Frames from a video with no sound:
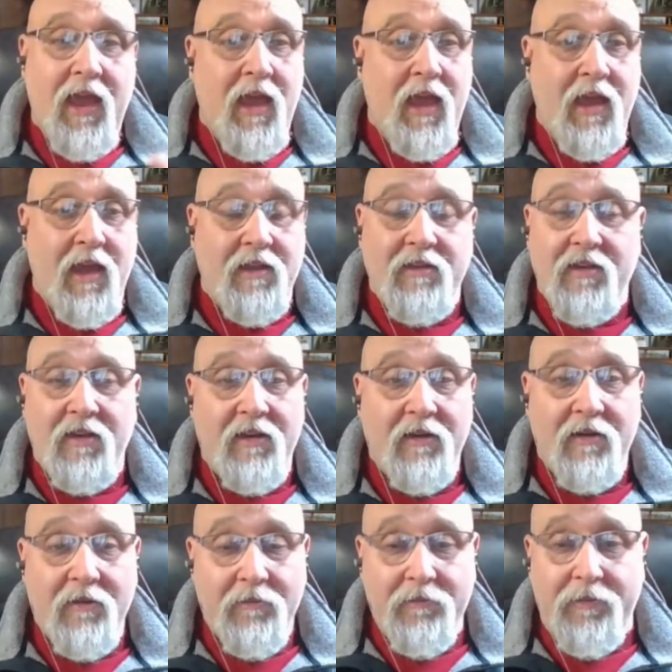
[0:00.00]
And
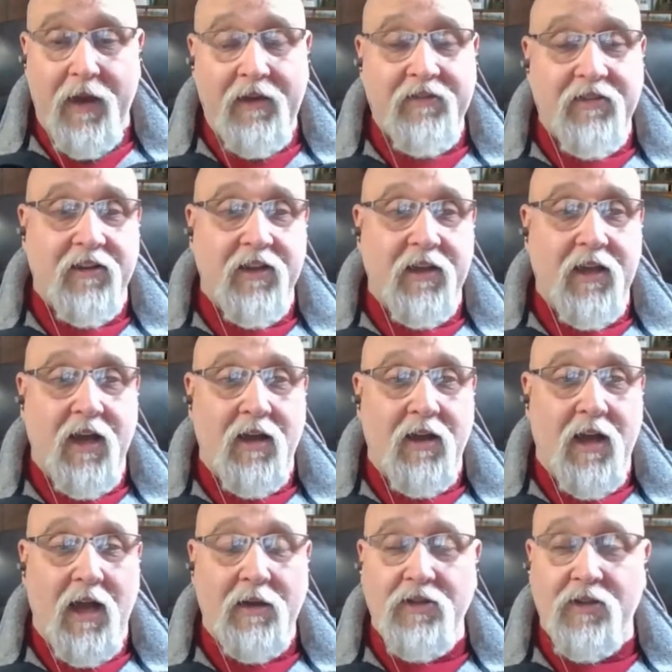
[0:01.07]
basically,
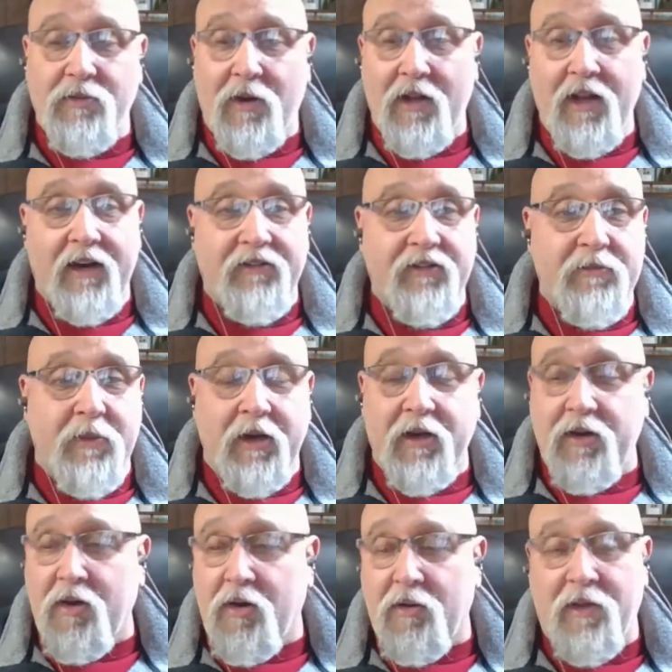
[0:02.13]
I just want to let
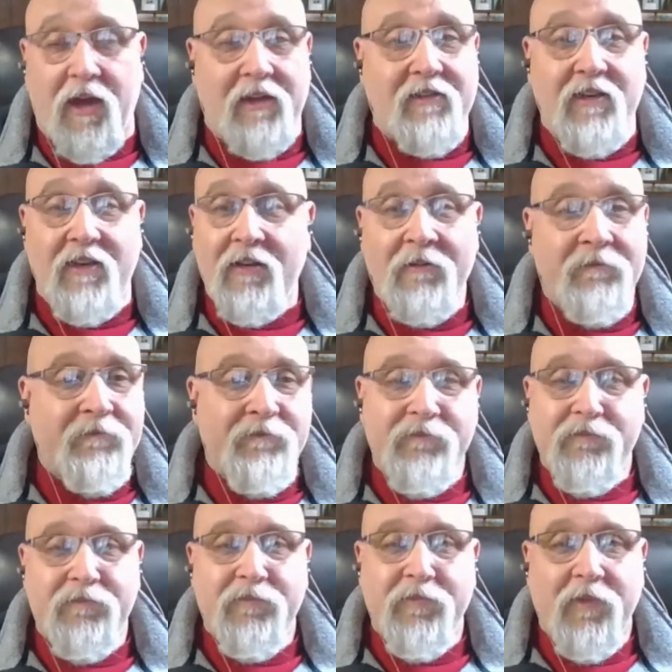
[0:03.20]
everybody know that
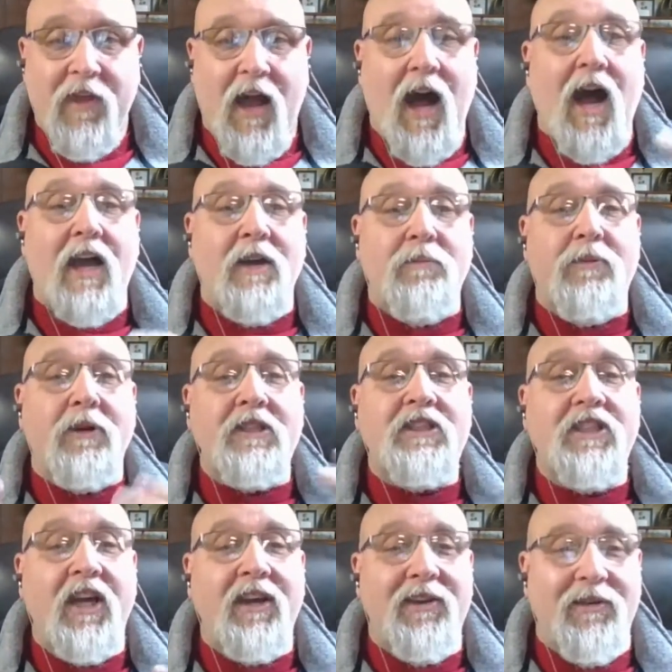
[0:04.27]
I
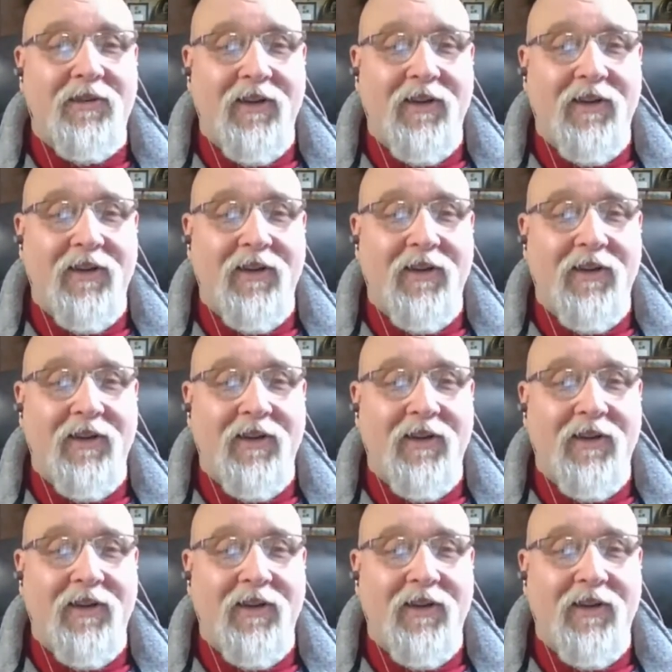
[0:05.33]
appreciate you